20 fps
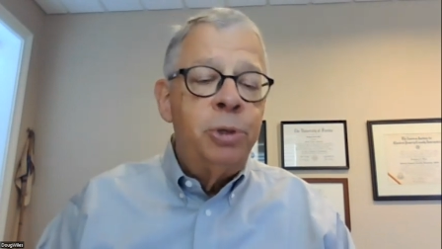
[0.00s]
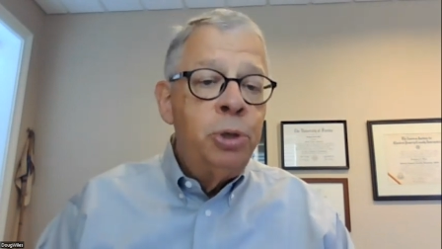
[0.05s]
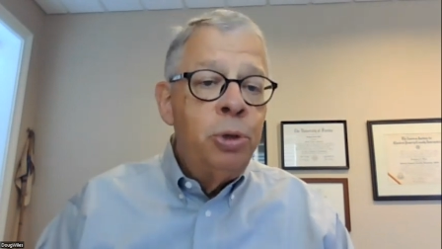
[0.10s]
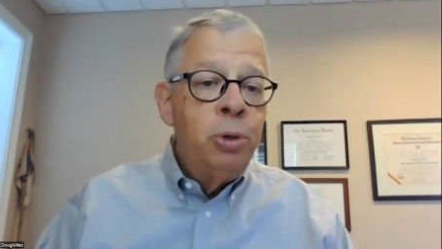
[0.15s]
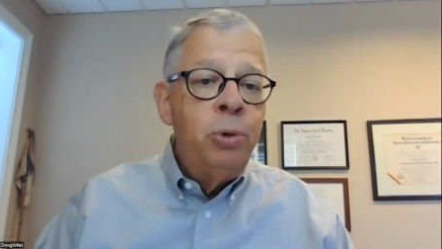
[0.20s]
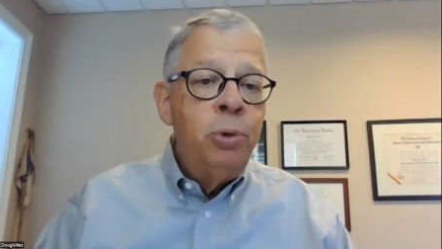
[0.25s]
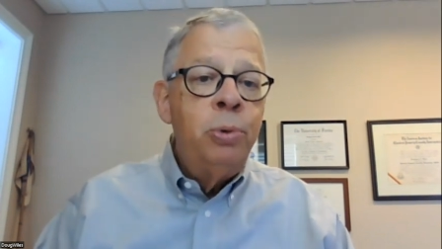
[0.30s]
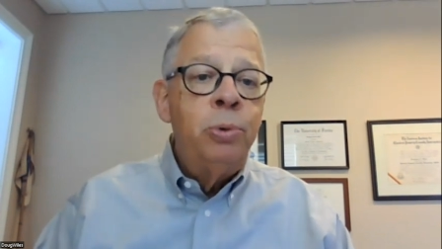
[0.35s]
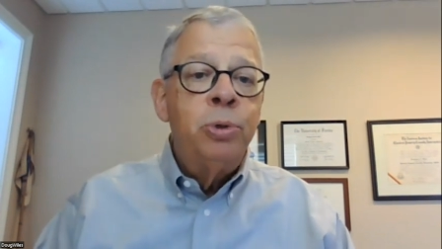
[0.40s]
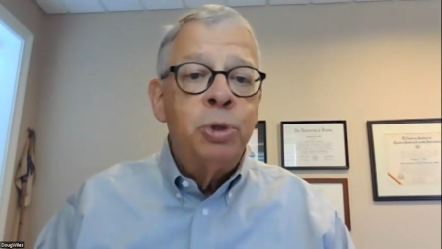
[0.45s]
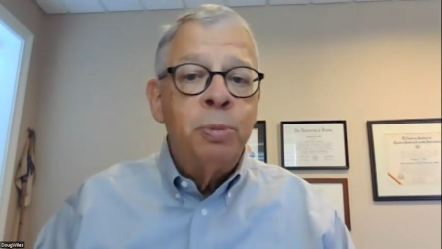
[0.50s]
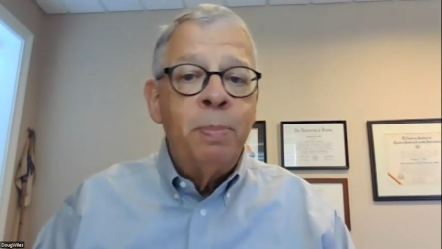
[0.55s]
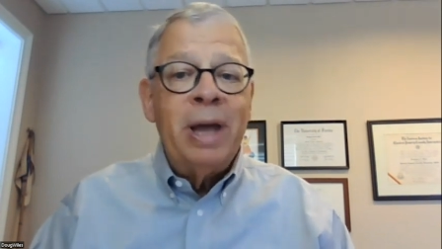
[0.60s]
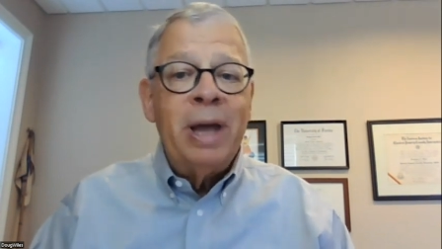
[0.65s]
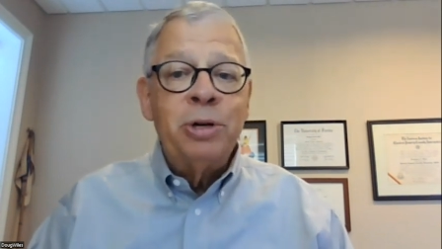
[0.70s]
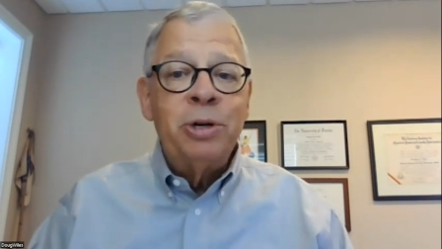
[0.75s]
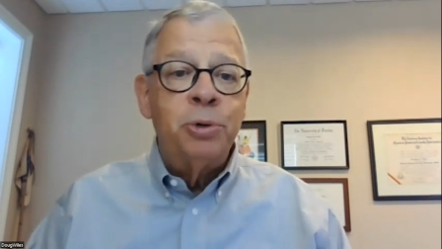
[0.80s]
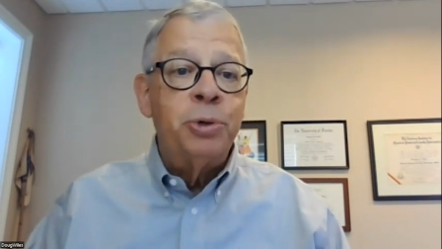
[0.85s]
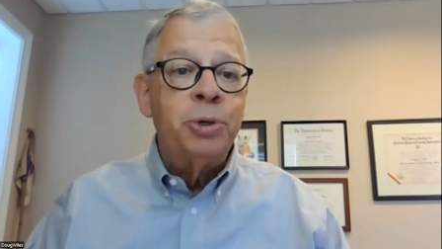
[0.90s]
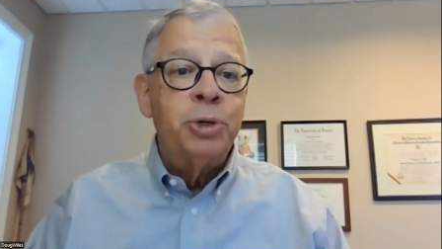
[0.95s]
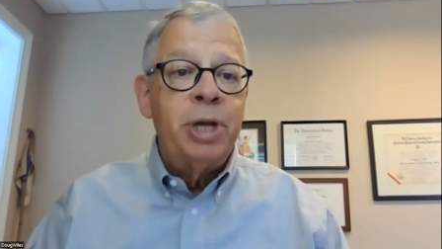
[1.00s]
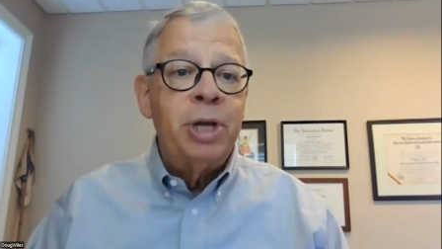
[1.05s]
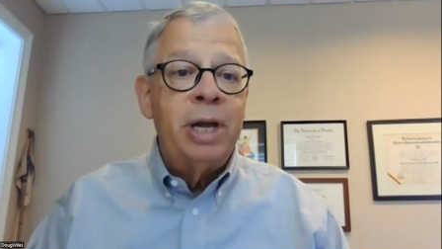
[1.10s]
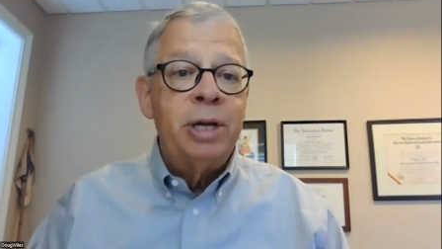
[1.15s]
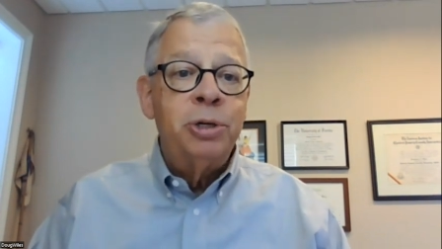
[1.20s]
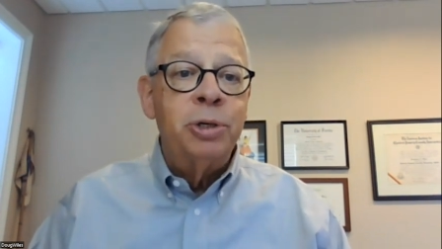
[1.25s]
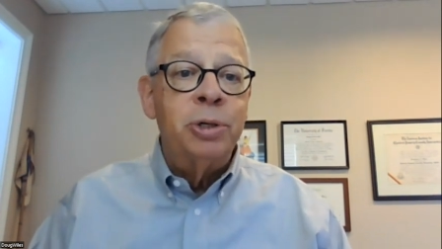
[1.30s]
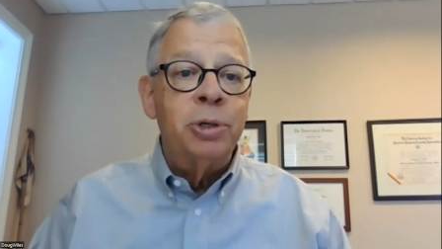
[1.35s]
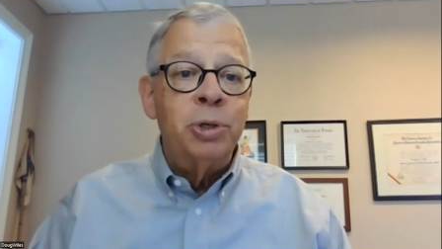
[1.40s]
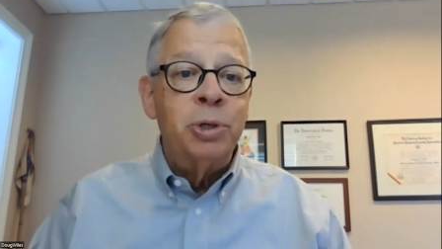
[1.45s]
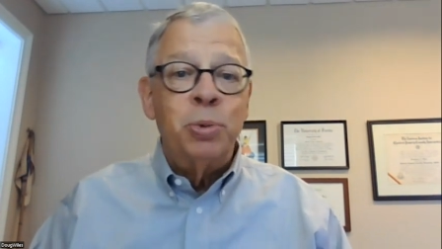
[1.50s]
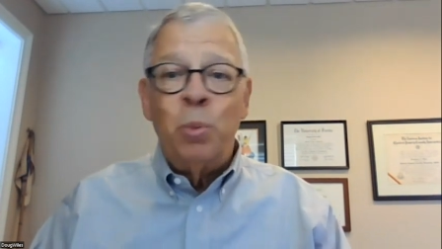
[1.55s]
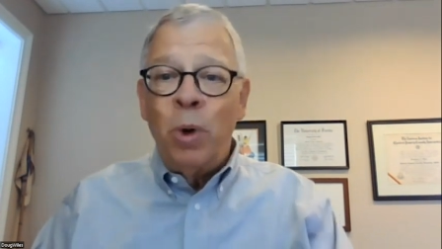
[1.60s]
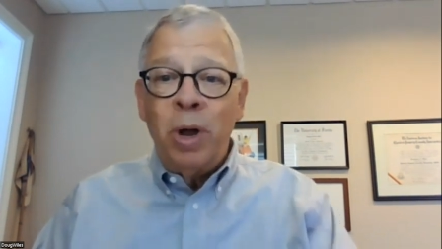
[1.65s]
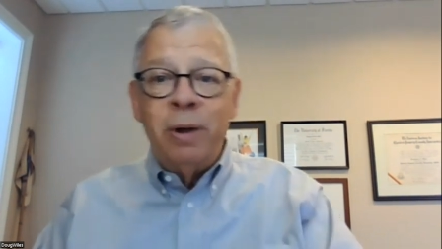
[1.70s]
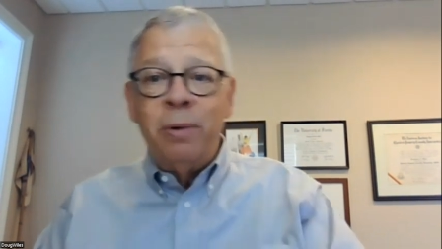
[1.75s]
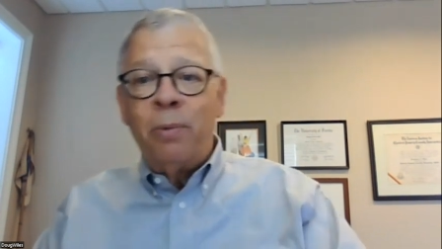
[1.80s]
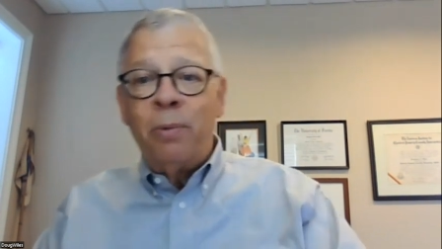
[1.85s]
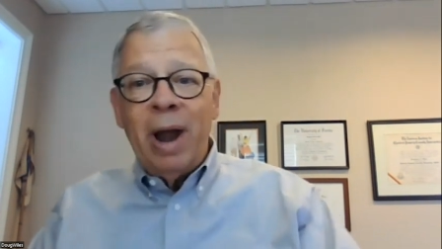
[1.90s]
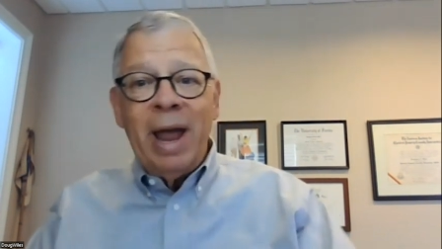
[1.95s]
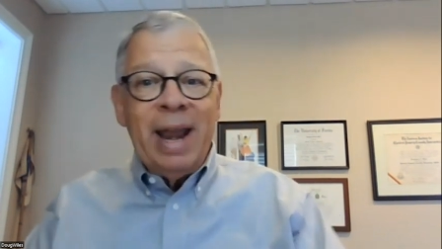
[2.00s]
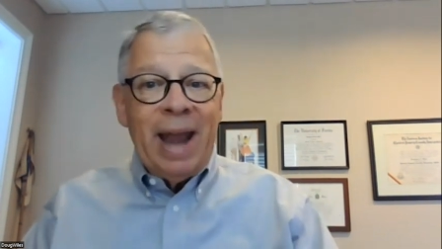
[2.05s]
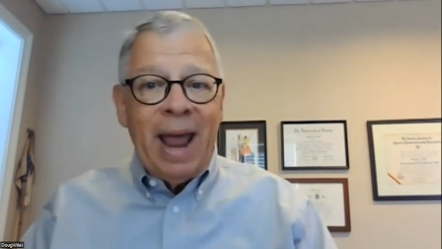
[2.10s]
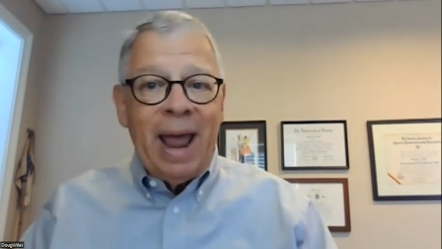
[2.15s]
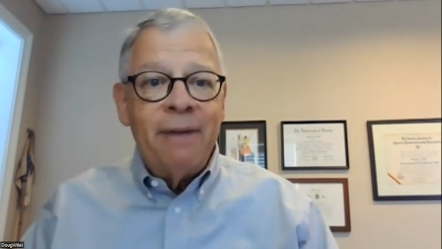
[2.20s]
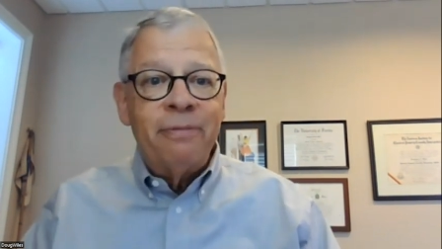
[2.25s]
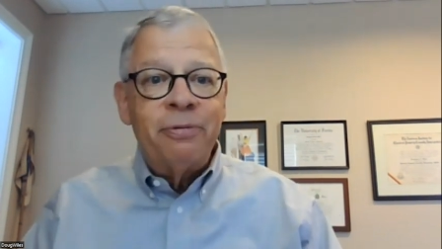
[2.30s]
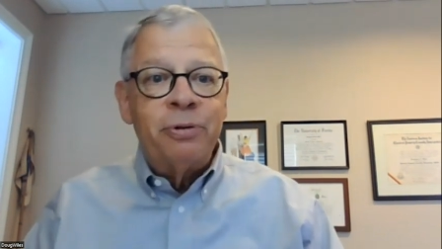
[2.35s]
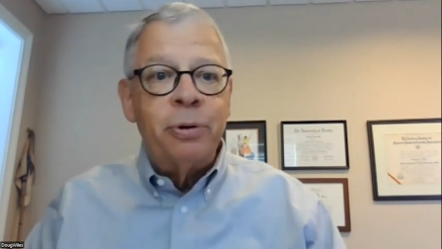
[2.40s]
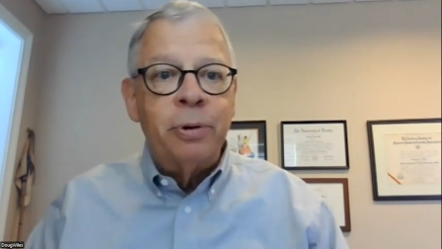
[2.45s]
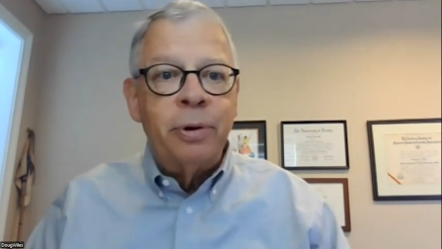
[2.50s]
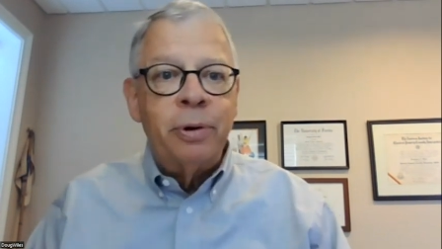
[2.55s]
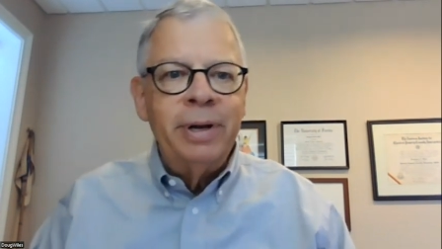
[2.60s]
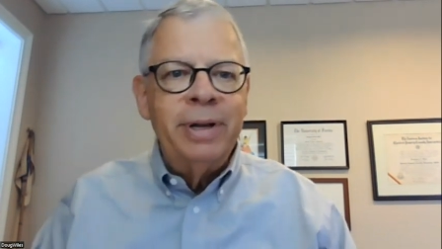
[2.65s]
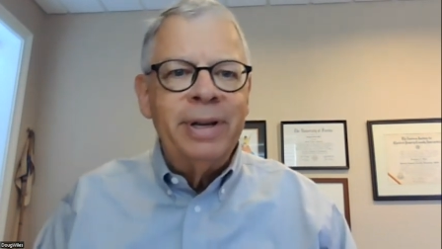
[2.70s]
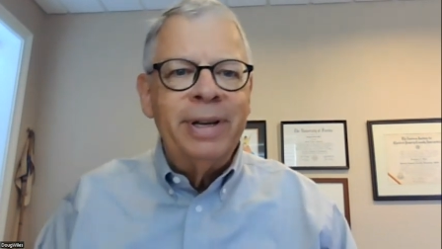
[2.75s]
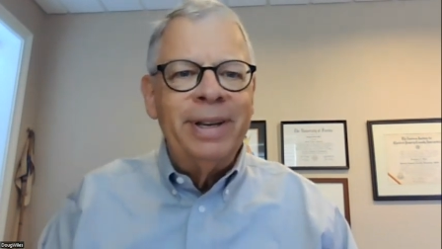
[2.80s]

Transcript: two special sessions, one right after